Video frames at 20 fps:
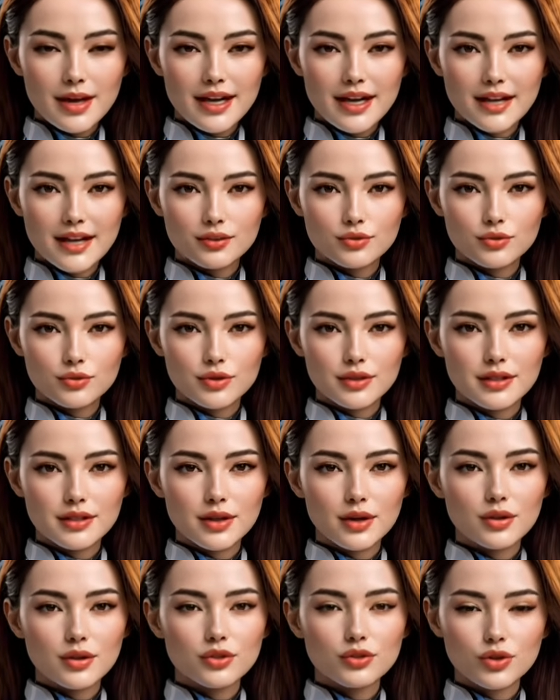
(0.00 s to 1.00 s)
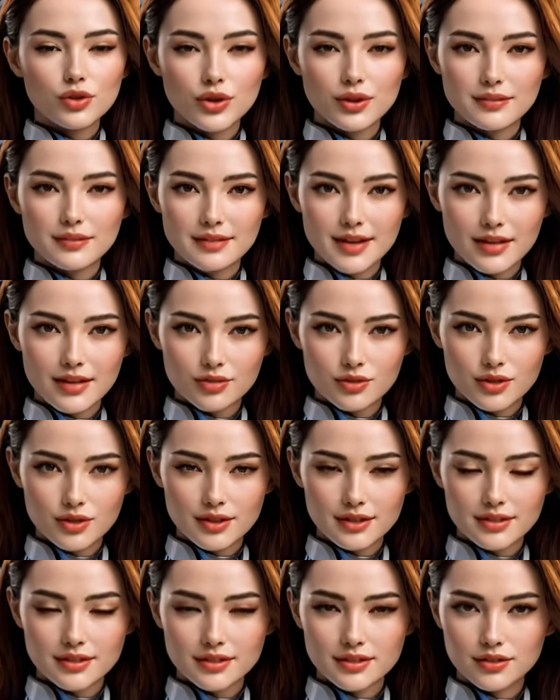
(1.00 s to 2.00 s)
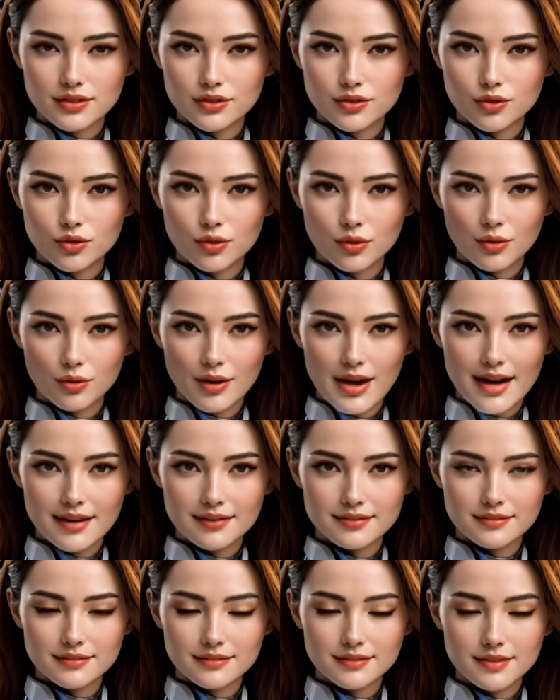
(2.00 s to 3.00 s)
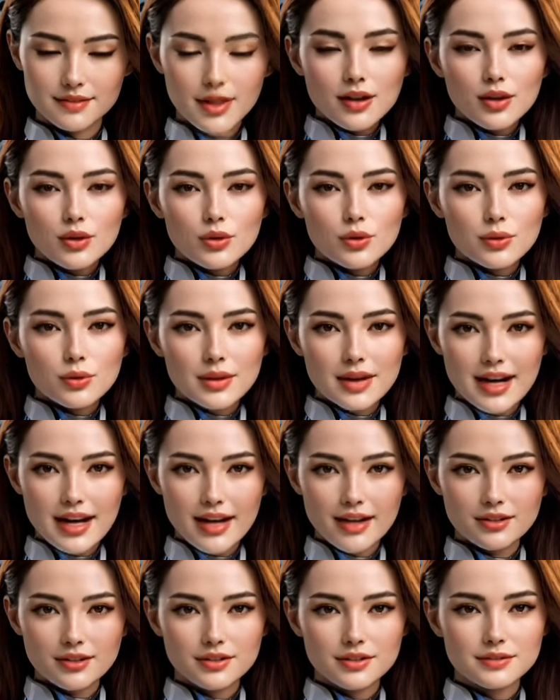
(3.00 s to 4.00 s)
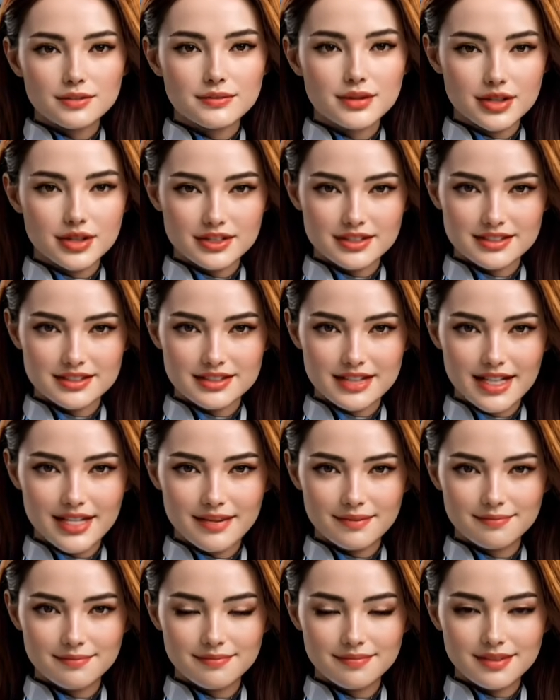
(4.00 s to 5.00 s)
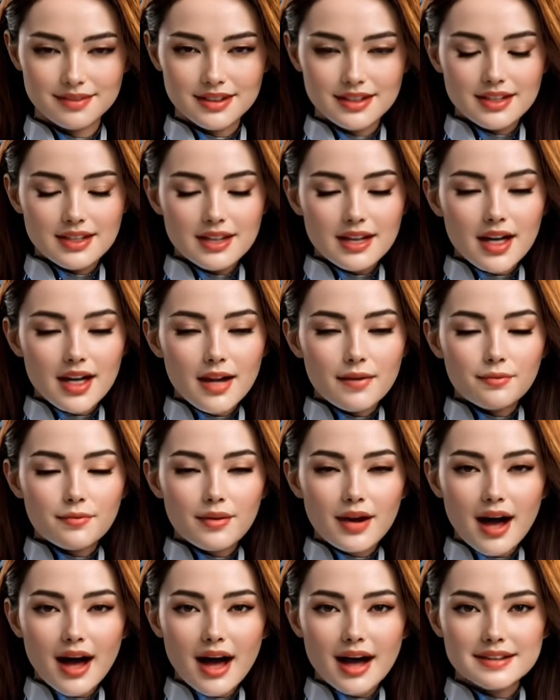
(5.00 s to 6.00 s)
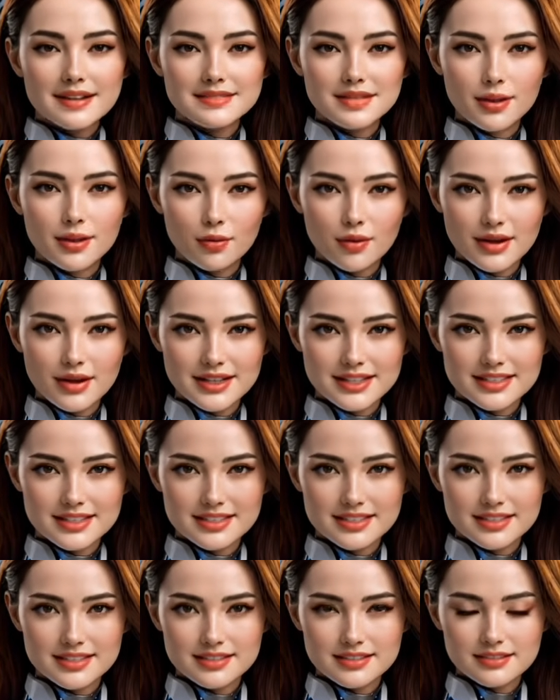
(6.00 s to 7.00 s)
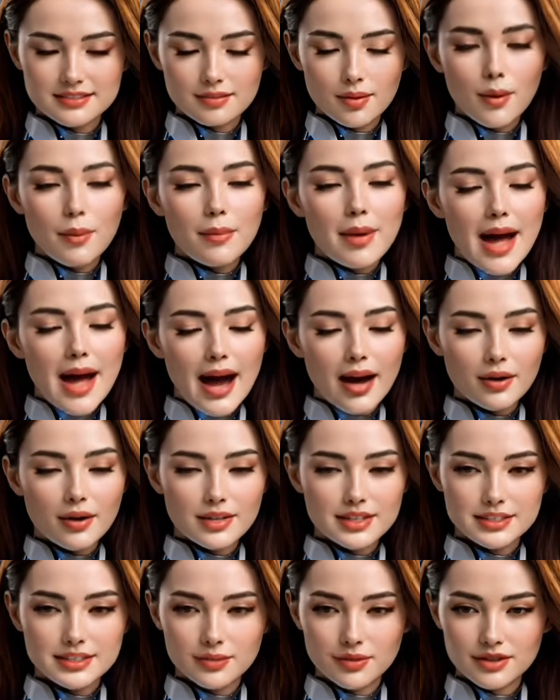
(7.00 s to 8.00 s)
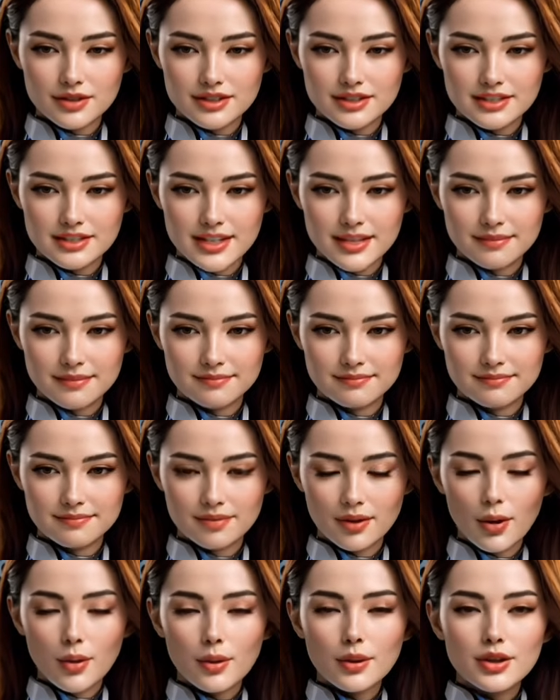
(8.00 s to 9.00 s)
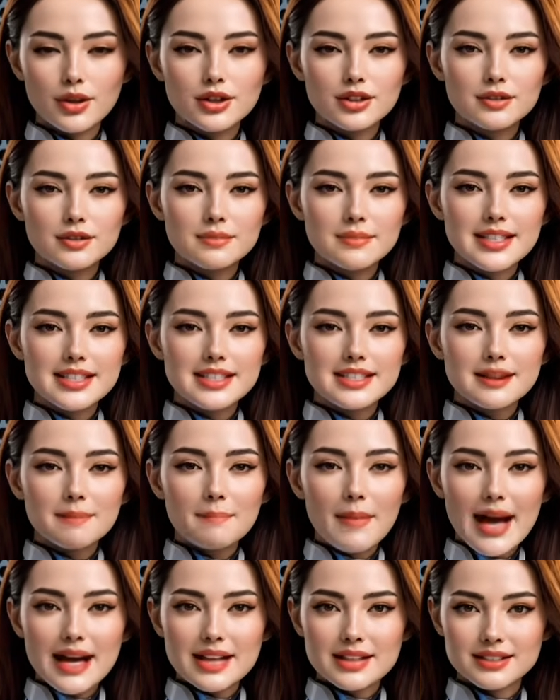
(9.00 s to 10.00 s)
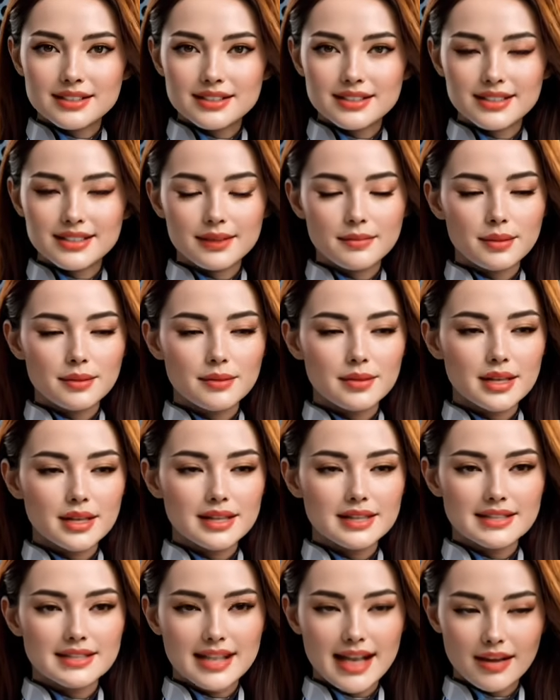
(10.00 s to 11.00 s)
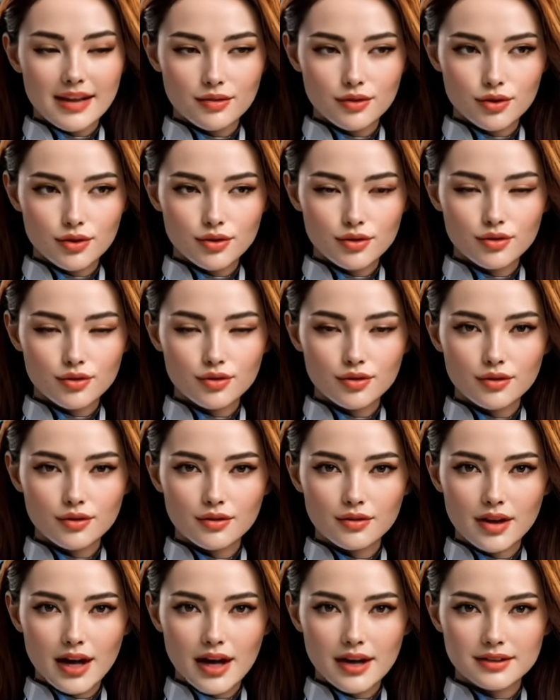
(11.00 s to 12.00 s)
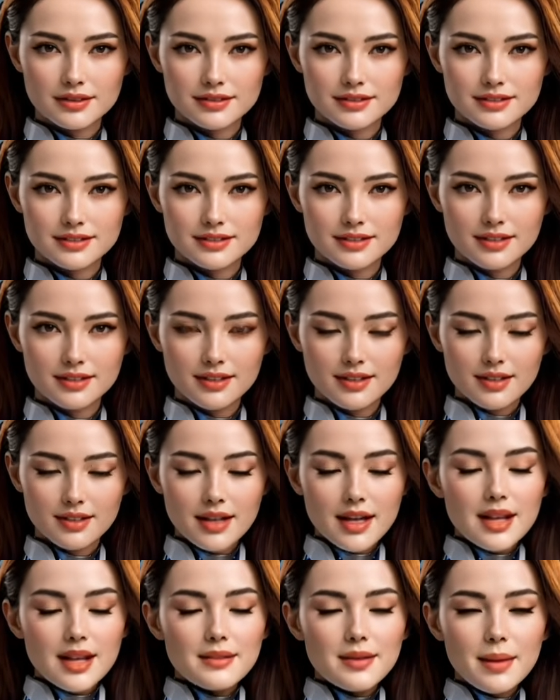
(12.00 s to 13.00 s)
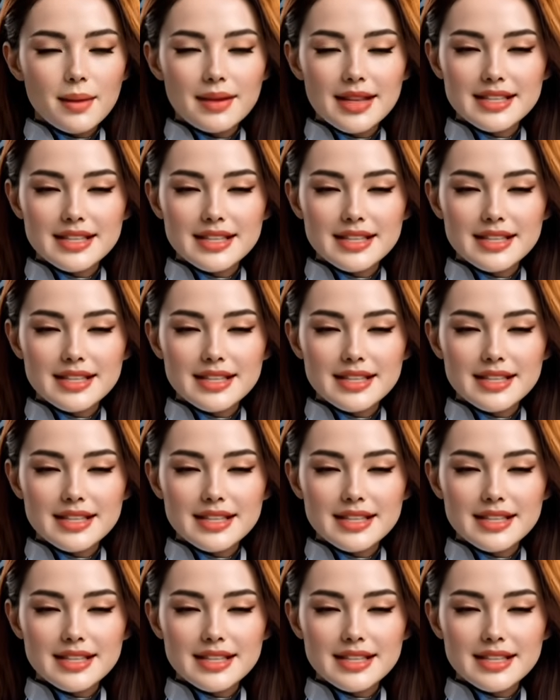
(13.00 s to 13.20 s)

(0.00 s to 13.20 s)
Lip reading: His knight comes out, my rook steps to e1, his bishop pins my knight. The a-pawn pushes again, and his bishop has one square left. There it goes, into the corner on a 7. Watch this bishop for me.